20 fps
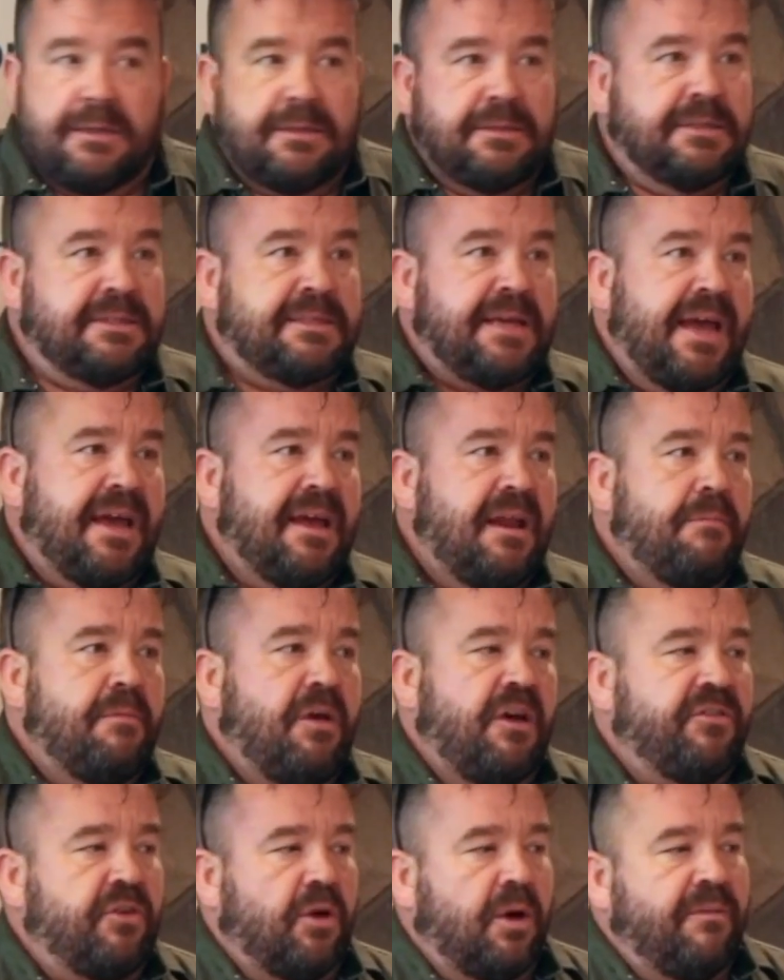The second and
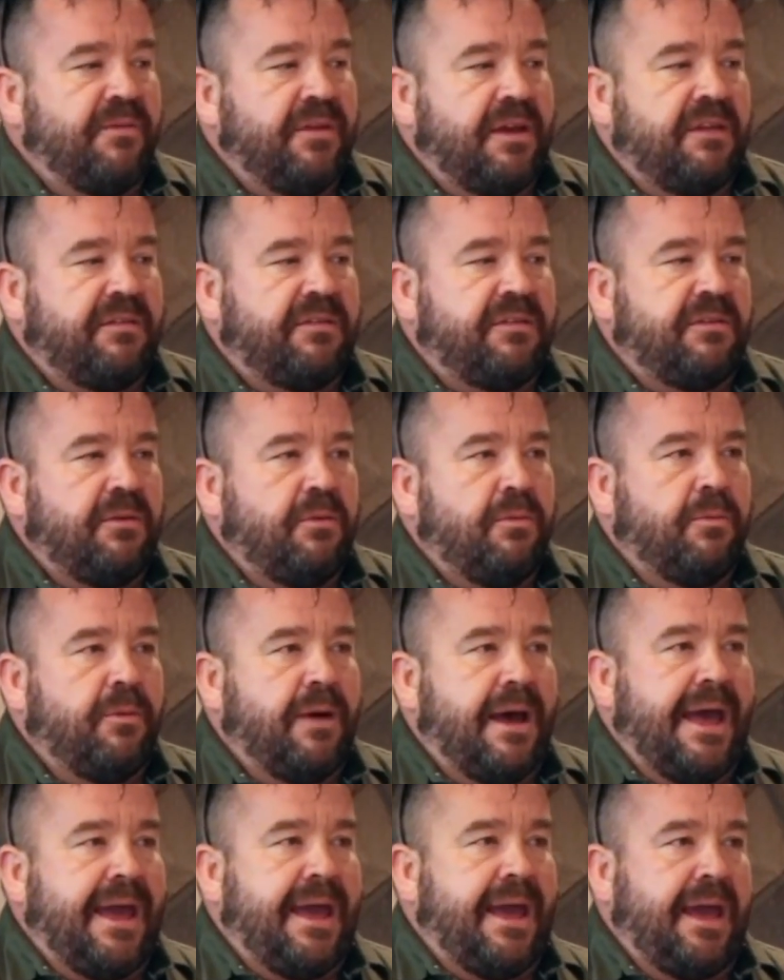most obvious
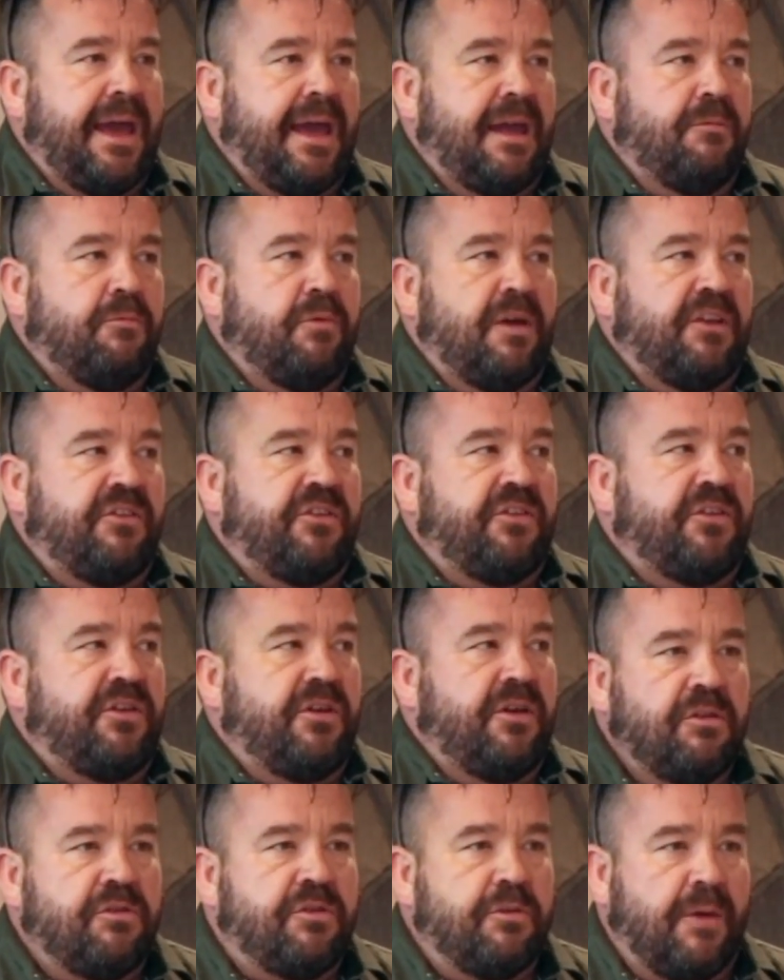way in
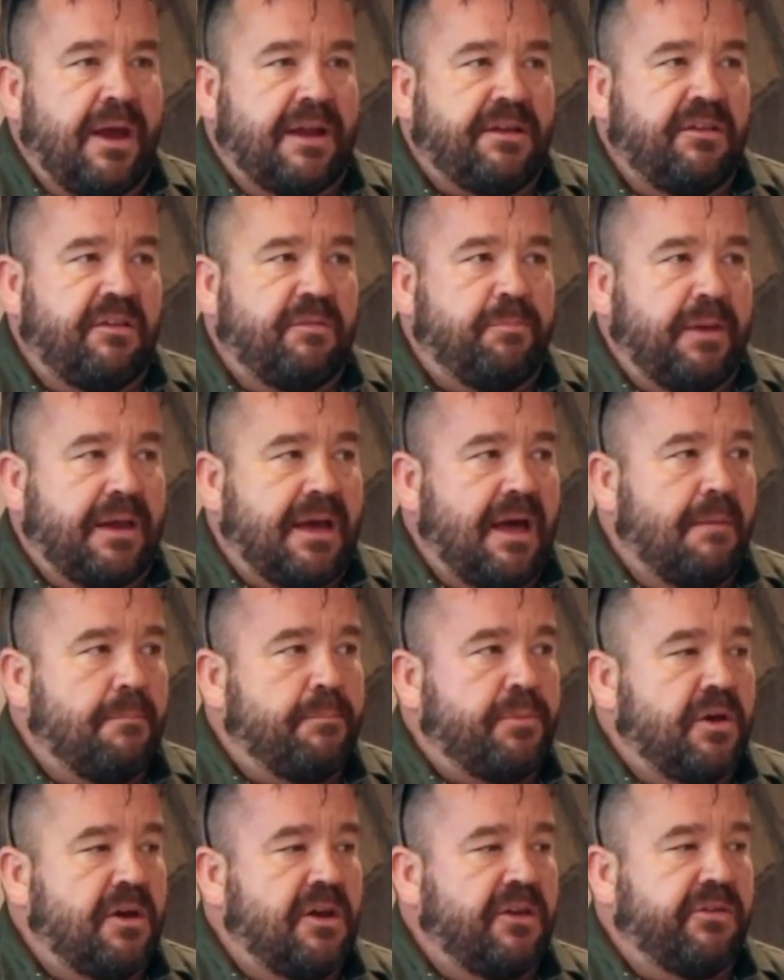which directors become
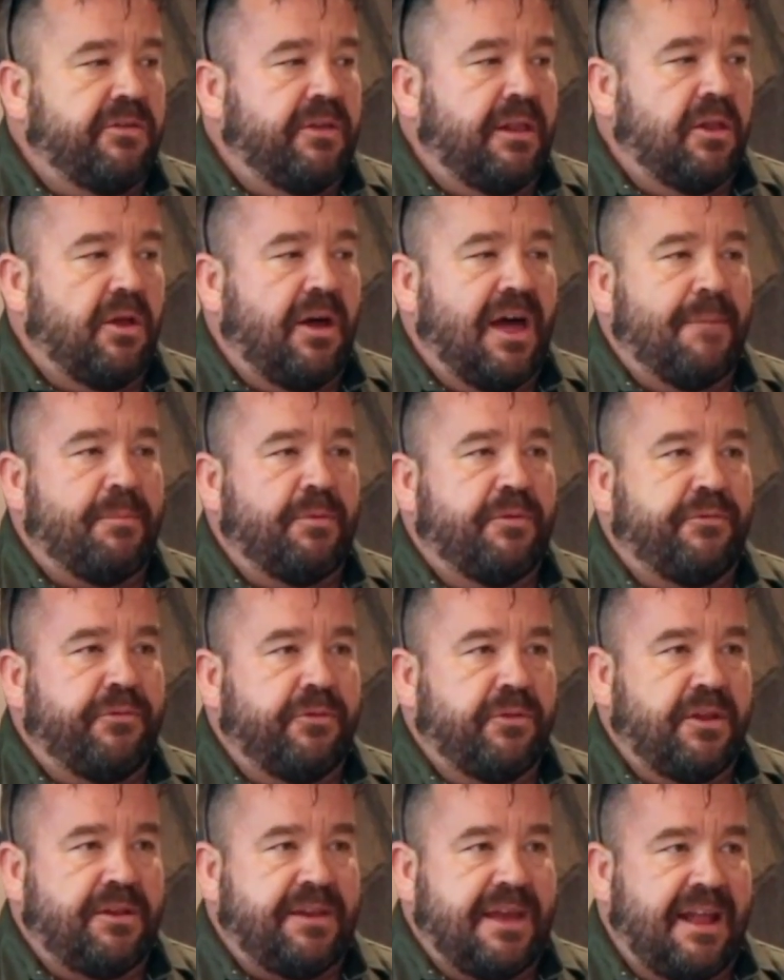personally liable
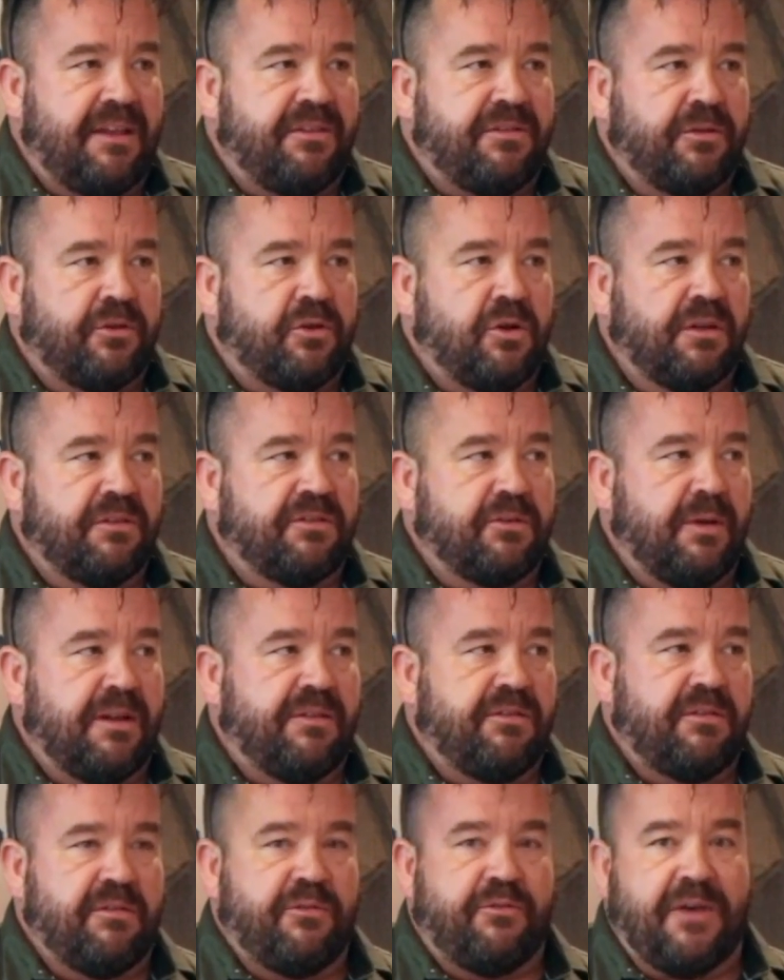for the debts or
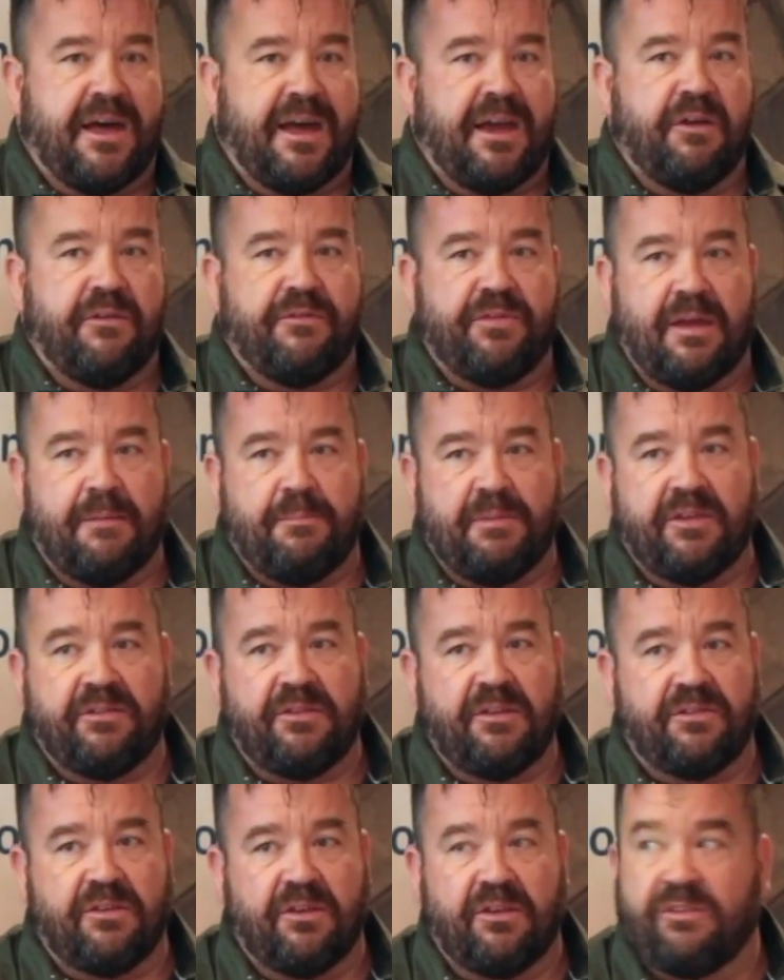consequences of failure of their
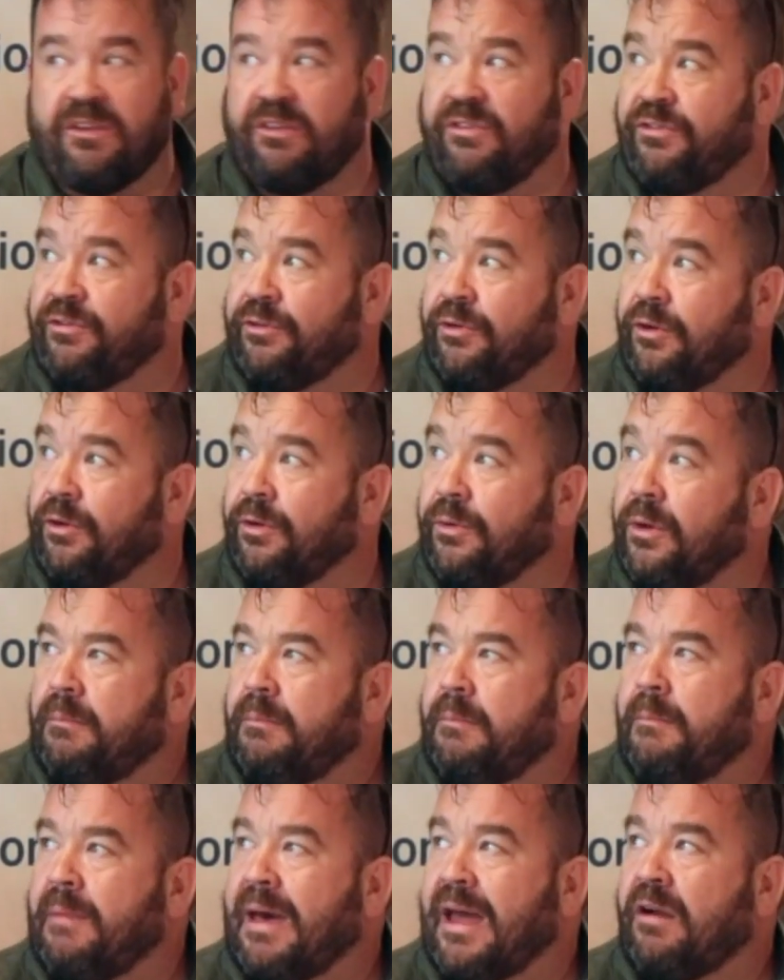businesses is through
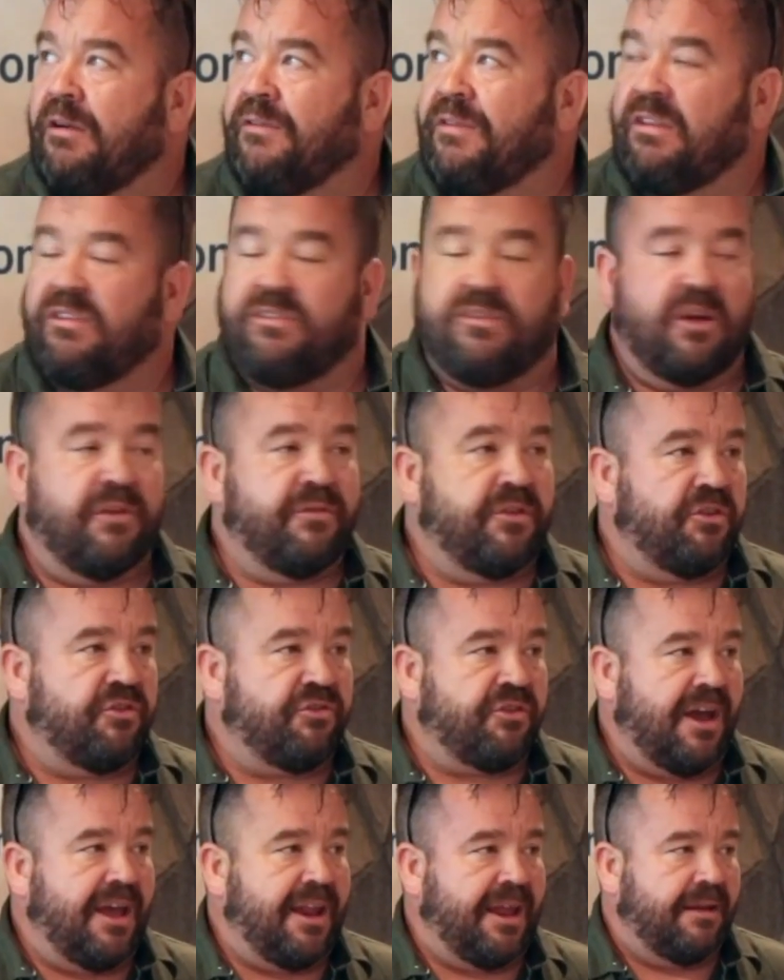matter of insolvent
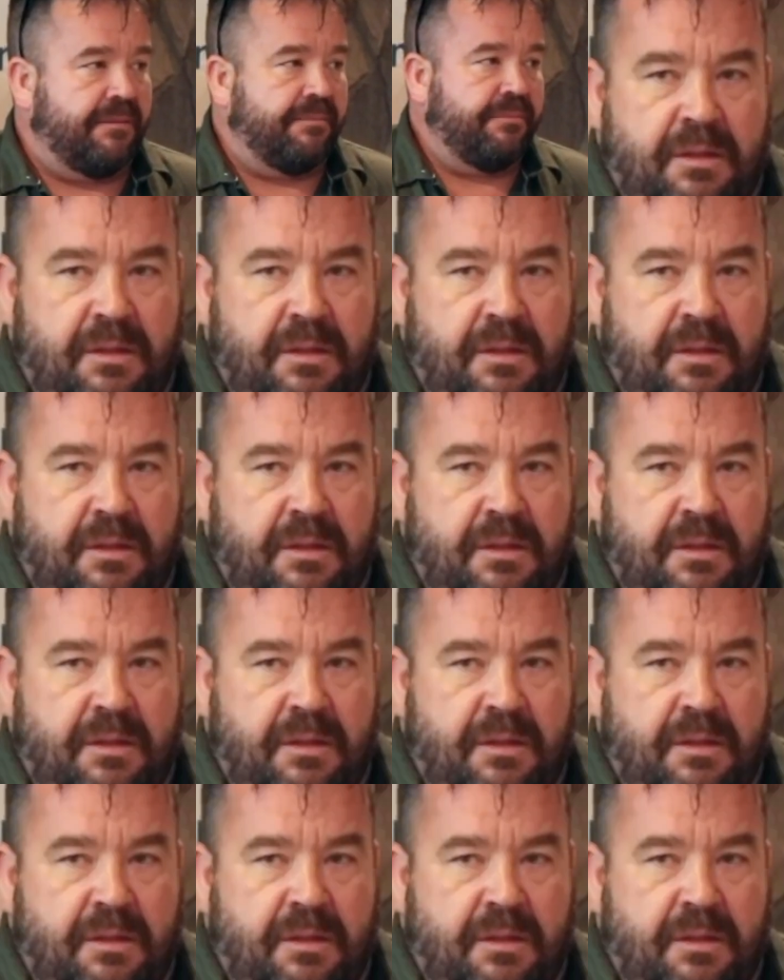trading.